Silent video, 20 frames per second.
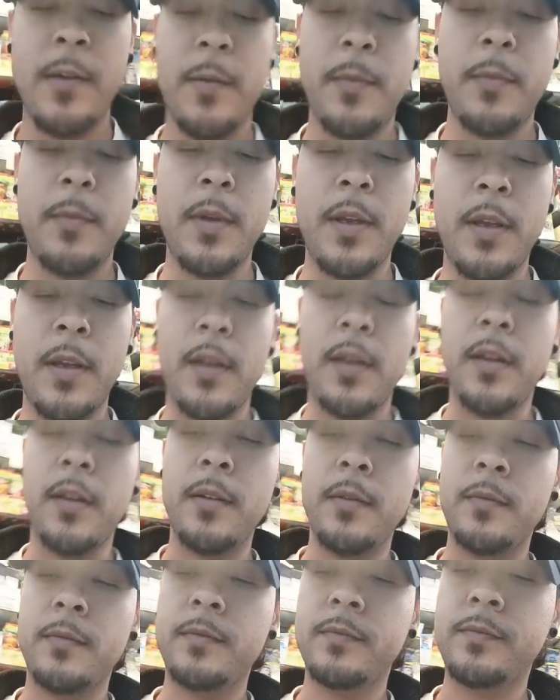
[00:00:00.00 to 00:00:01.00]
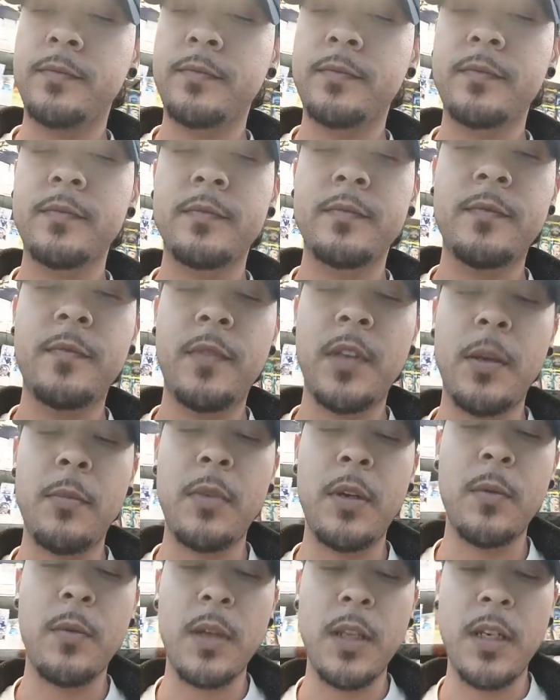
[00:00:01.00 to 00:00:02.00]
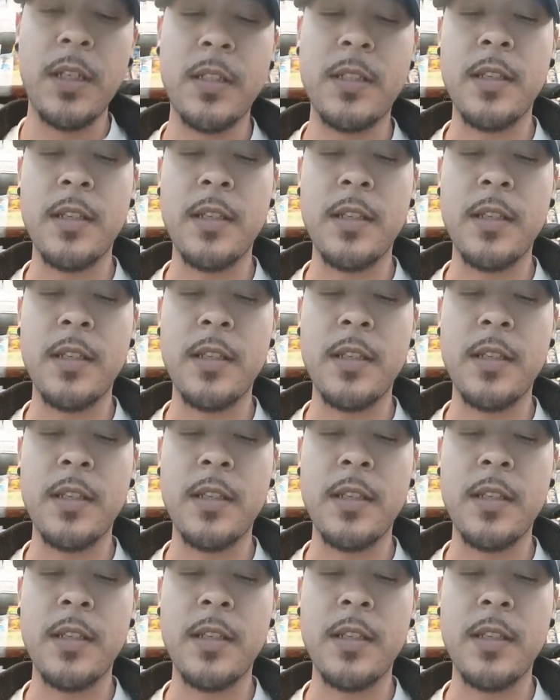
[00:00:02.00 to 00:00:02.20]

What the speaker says: Man, gonna be reading